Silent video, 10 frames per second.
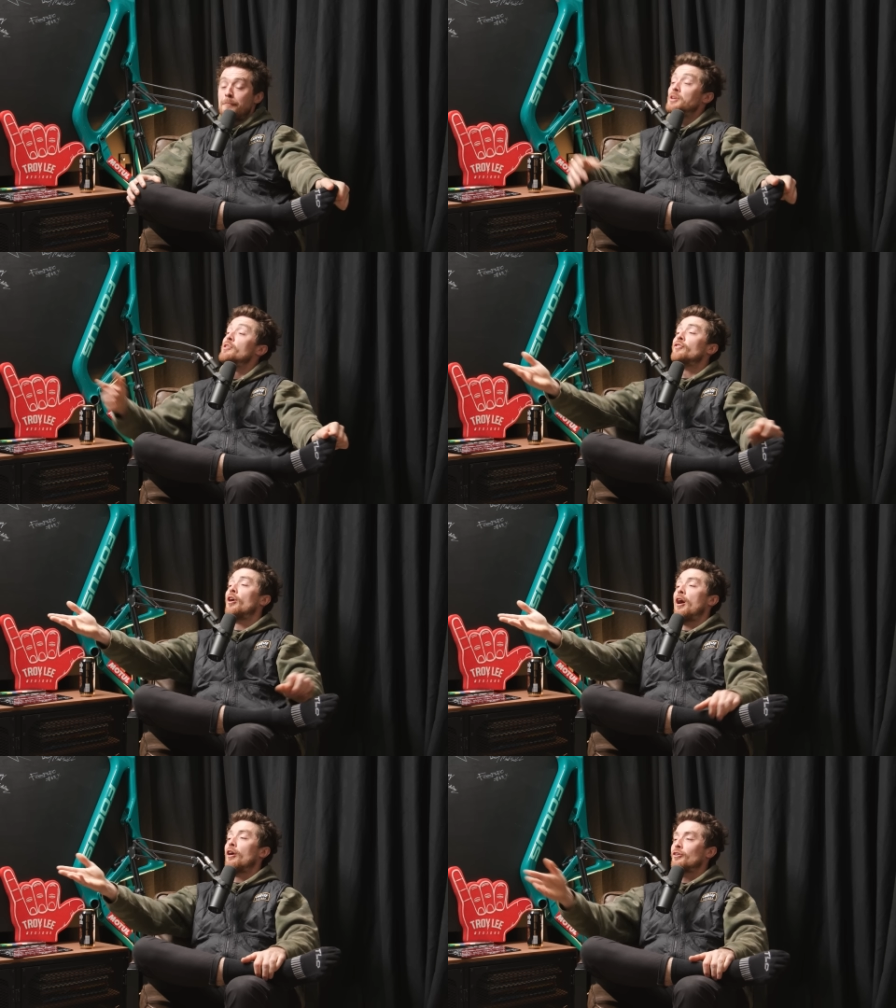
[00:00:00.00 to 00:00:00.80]
but you've
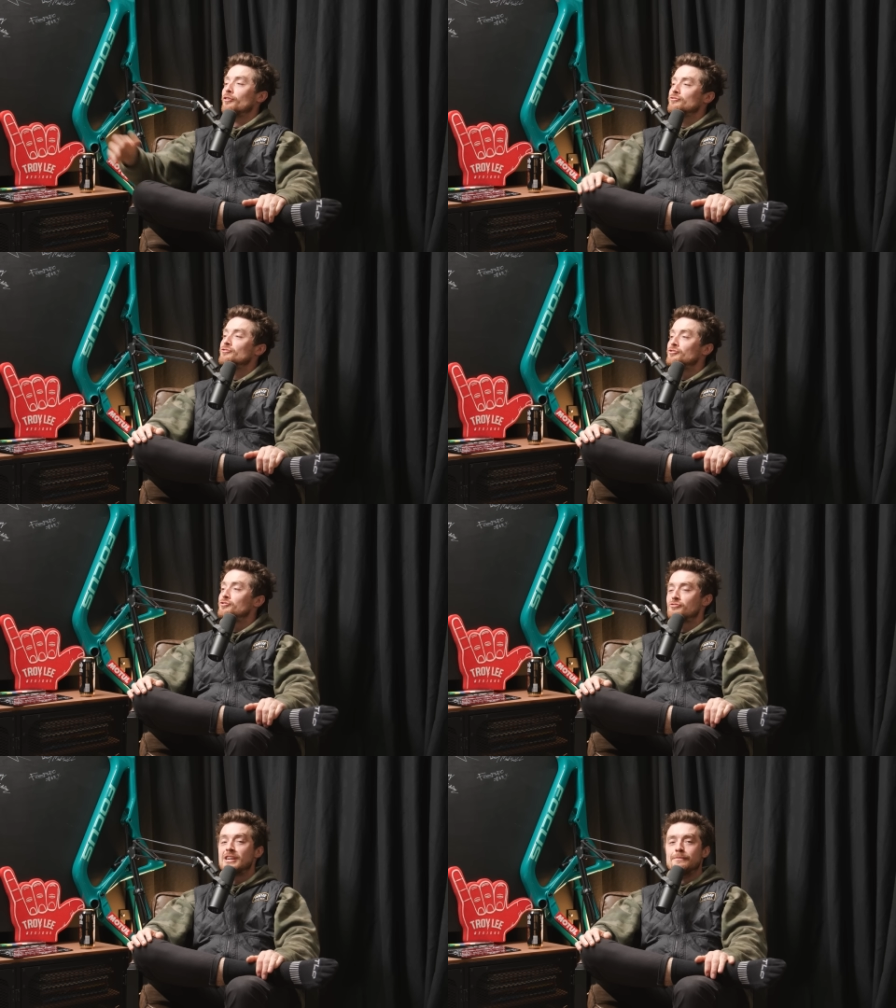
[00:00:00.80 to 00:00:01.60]
got a constant
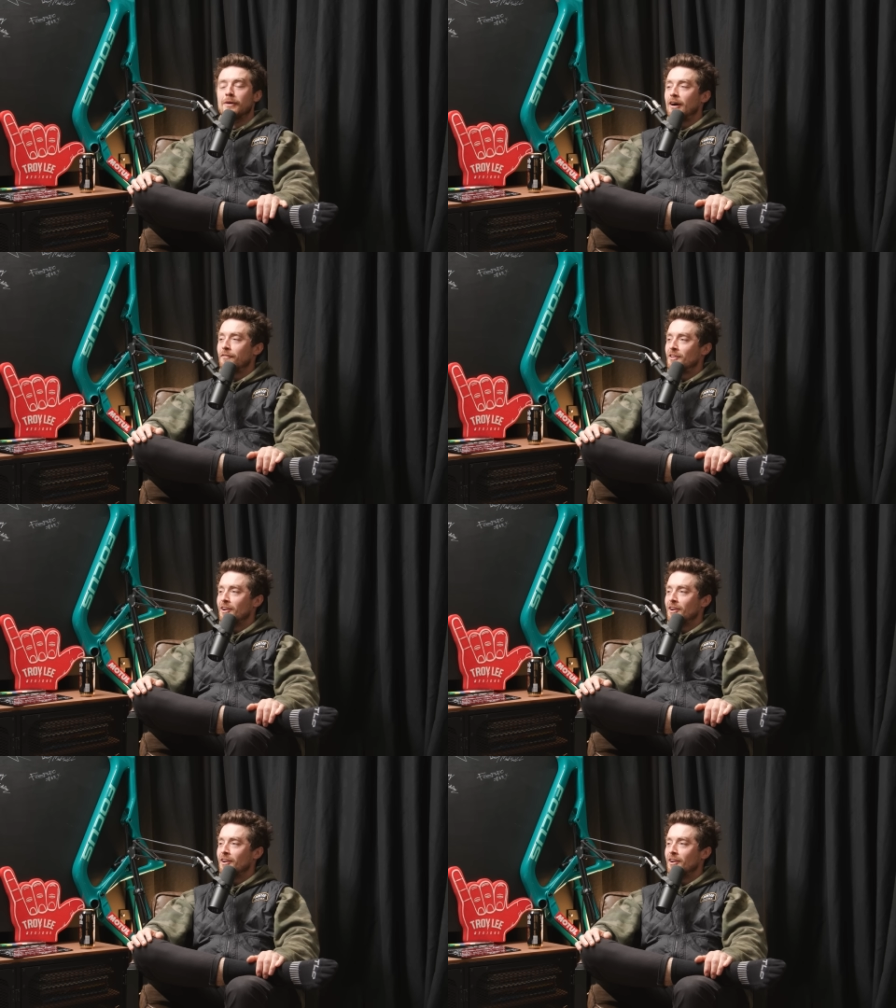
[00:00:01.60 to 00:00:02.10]
stream. I have to